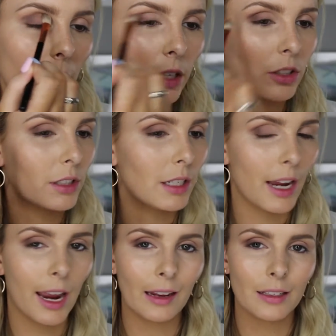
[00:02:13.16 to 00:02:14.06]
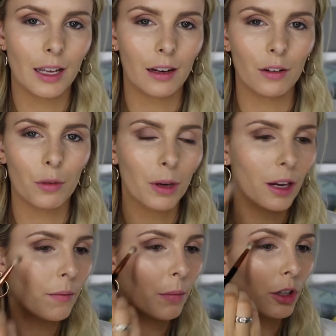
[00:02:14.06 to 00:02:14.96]
and just enhance that a little
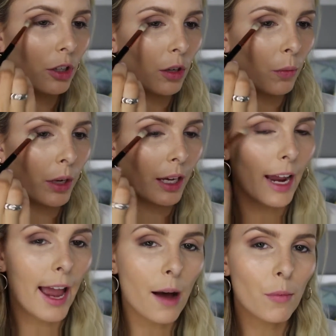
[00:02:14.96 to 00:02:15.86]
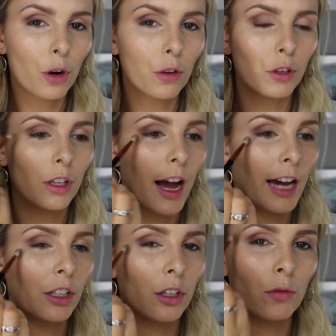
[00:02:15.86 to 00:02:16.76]
bit. But you can wing it out more if you
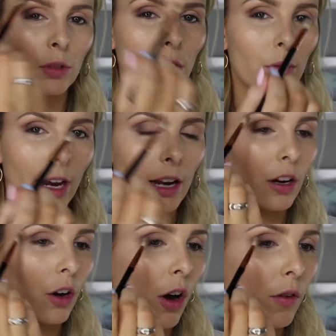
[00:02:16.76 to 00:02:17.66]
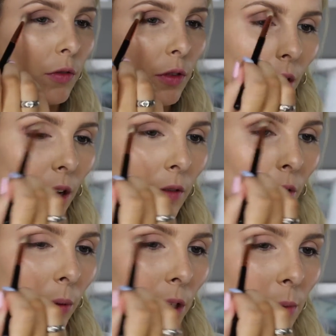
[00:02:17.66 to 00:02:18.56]
like. You can really round it off. I've
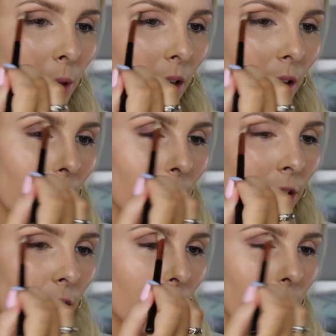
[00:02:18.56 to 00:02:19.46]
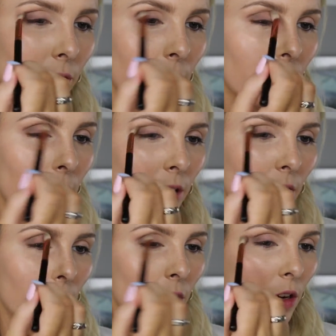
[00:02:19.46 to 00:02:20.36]
always been a lover of
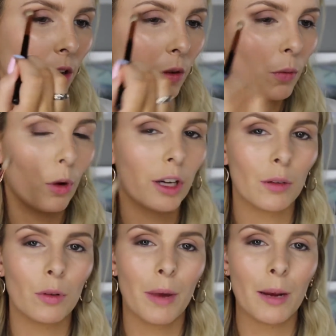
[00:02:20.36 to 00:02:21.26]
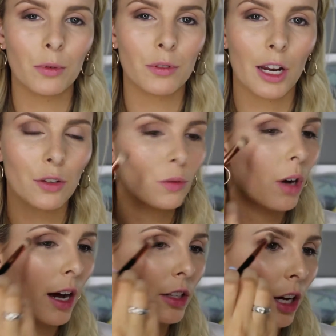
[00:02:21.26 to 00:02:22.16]
working with people's
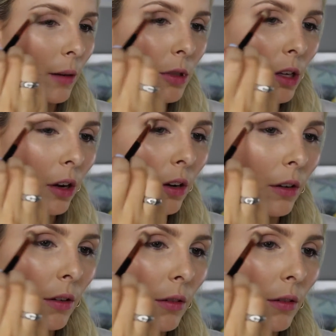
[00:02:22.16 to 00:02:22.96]
natural eye shapes though.